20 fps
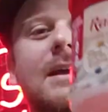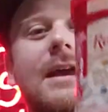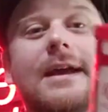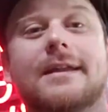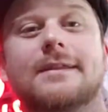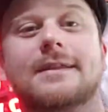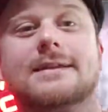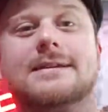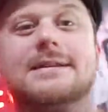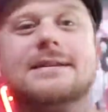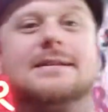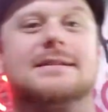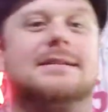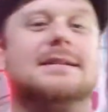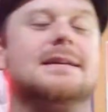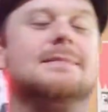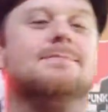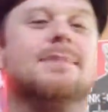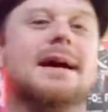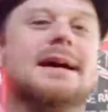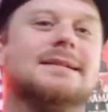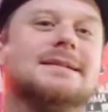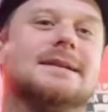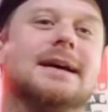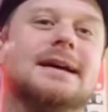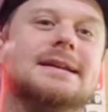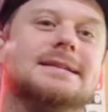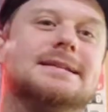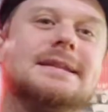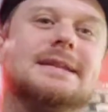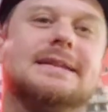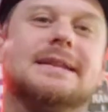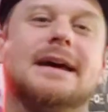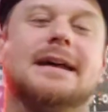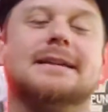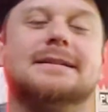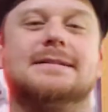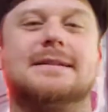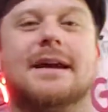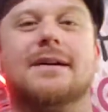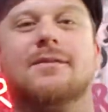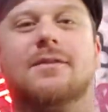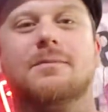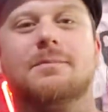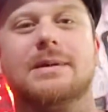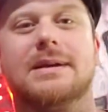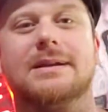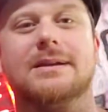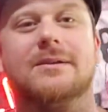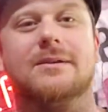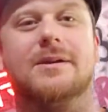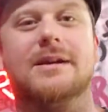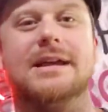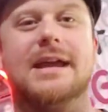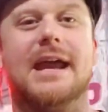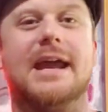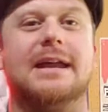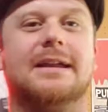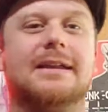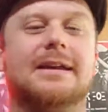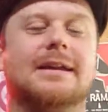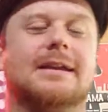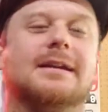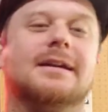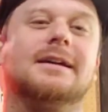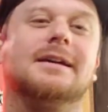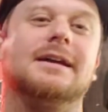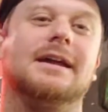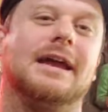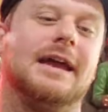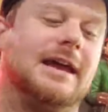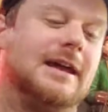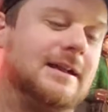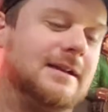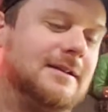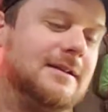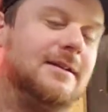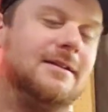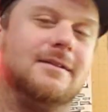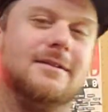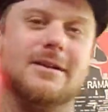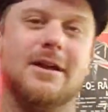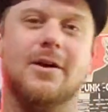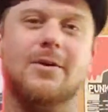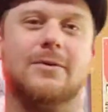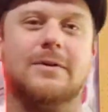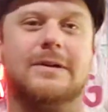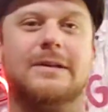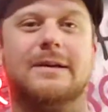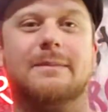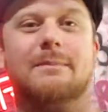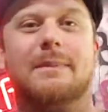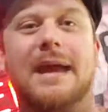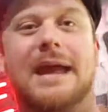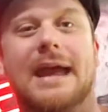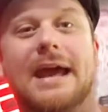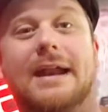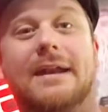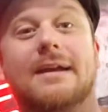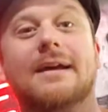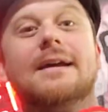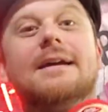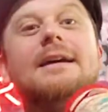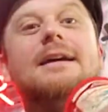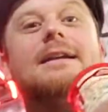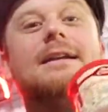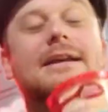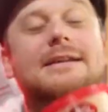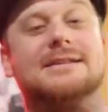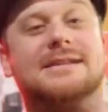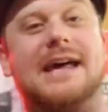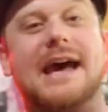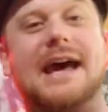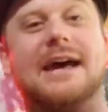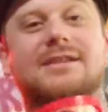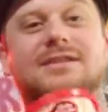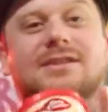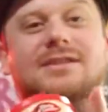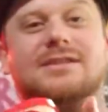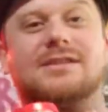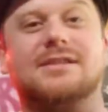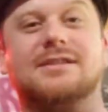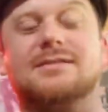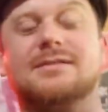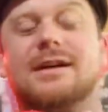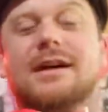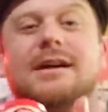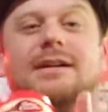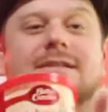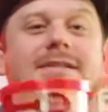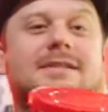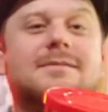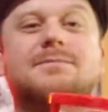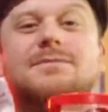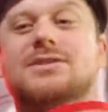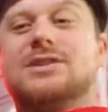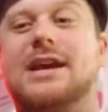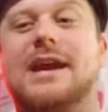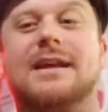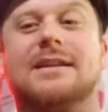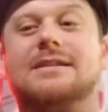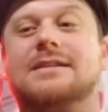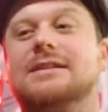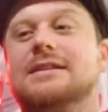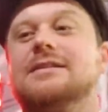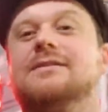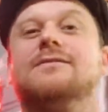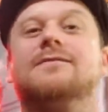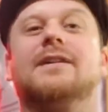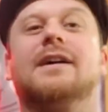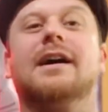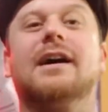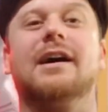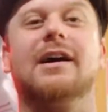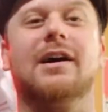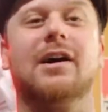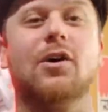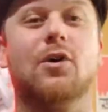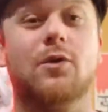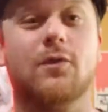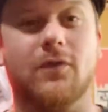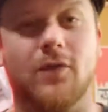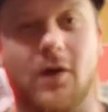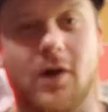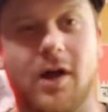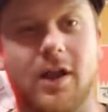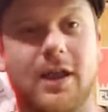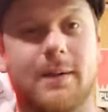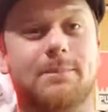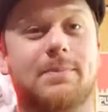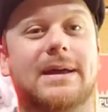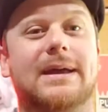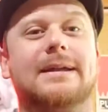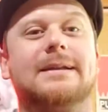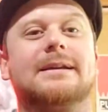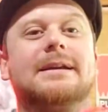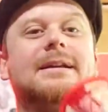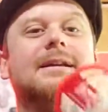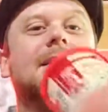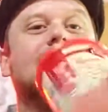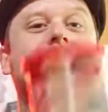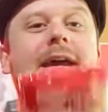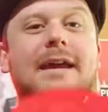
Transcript: And this is the best icing that has ever been created and known to man. Is that just an, a subjective uh, overall opinion?